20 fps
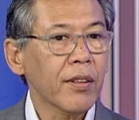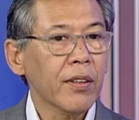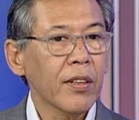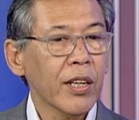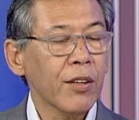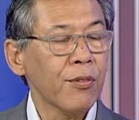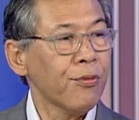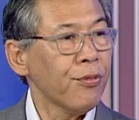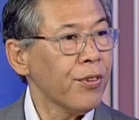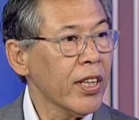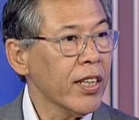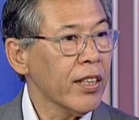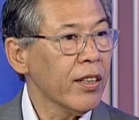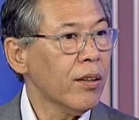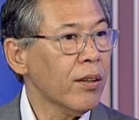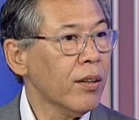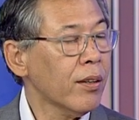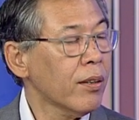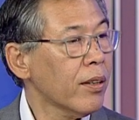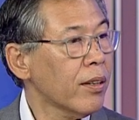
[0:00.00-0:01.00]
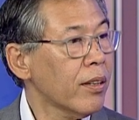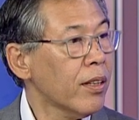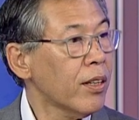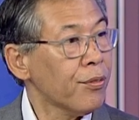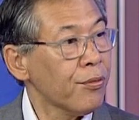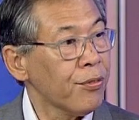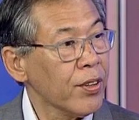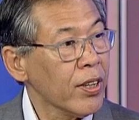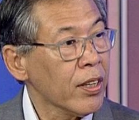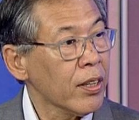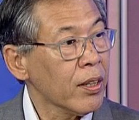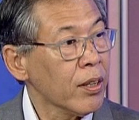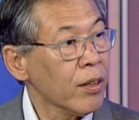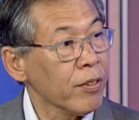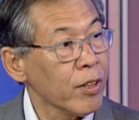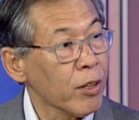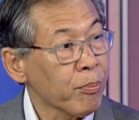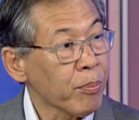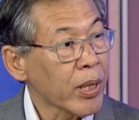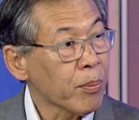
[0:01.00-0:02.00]
they feed on the fear
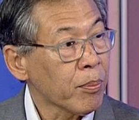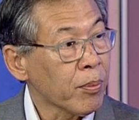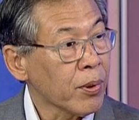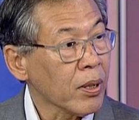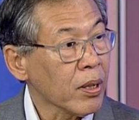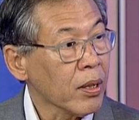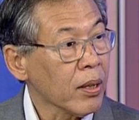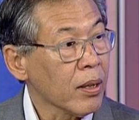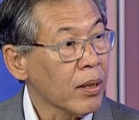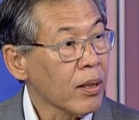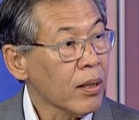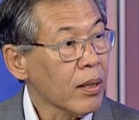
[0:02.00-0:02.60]
of the people.